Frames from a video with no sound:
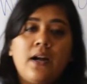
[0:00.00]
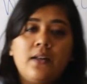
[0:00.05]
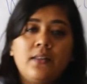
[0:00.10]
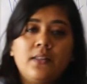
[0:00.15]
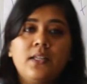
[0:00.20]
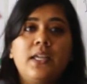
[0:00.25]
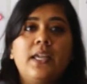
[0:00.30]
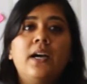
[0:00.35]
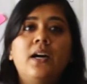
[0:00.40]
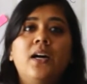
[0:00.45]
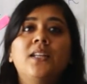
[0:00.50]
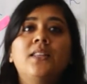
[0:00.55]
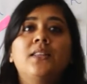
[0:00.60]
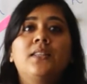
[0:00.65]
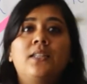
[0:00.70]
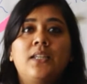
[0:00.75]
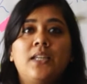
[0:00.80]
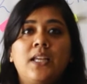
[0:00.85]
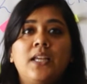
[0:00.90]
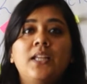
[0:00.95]
the
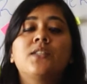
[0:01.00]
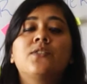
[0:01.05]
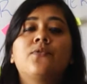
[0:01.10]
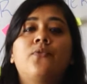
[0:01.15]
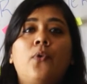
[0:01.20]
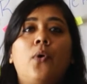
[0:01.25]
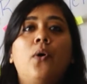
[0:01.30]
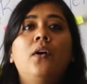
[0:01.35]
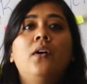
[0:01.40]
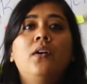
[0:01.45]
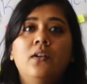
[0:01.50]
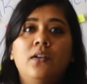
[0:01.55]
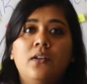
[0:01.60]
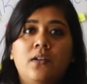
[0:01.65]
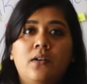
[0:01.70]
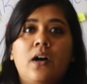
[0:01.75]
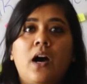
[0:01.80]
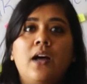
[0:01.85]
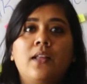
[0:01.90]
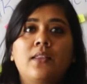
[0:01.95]
Earth needs for
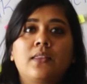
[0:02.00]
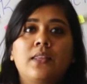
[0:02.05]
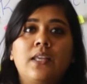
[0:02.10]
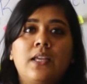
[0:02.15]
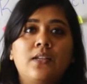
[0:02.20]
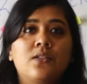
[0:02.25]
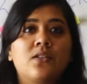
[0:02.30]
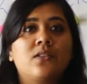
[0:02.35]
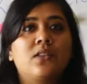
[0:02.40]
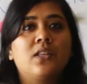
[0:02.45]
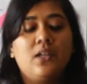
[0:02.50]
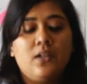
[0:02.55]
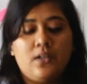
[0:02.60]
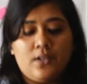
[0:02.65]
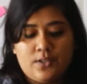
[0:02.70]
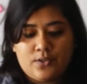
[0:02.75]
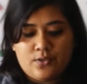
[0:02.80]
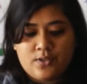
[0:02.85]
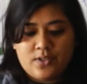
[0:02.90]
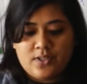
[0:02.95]
things on the
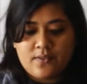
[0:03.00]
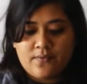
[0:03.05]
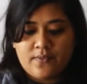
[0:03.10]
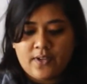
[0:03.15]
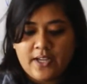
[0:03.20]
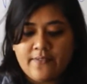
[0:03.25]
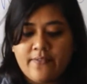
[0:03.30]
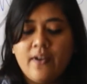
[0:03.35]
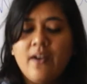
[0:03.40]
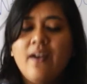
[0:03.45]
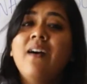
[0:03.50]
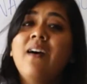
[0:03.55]
Earth to survive.